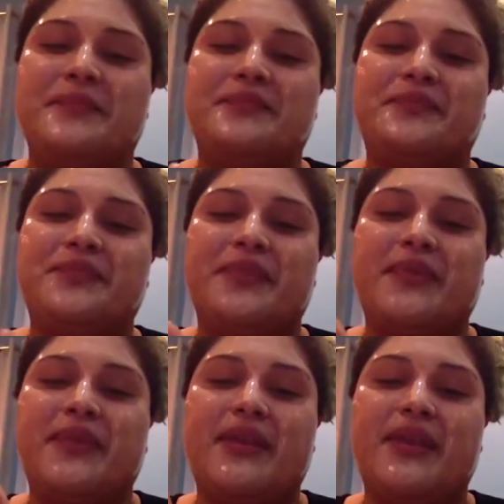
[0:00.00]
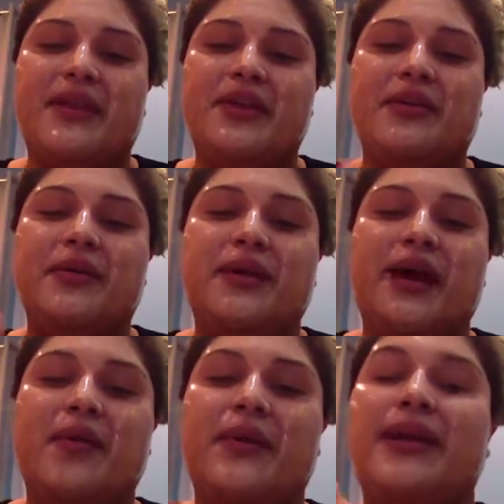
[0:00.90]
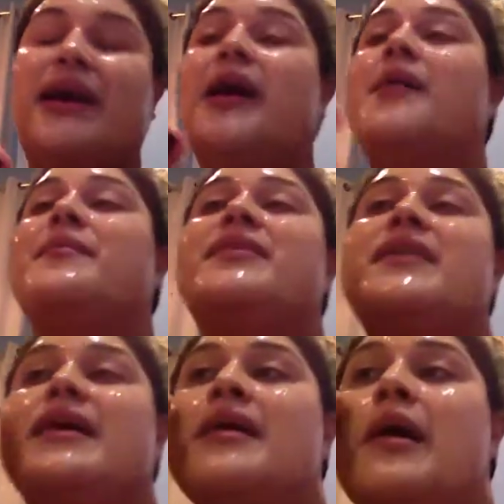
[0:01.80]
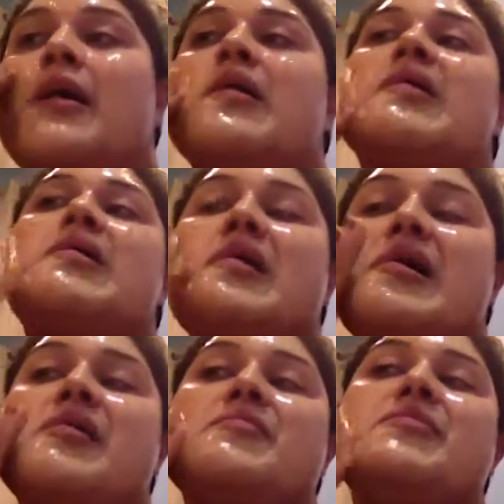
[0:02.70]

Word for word: But, um, you know, I wake up and then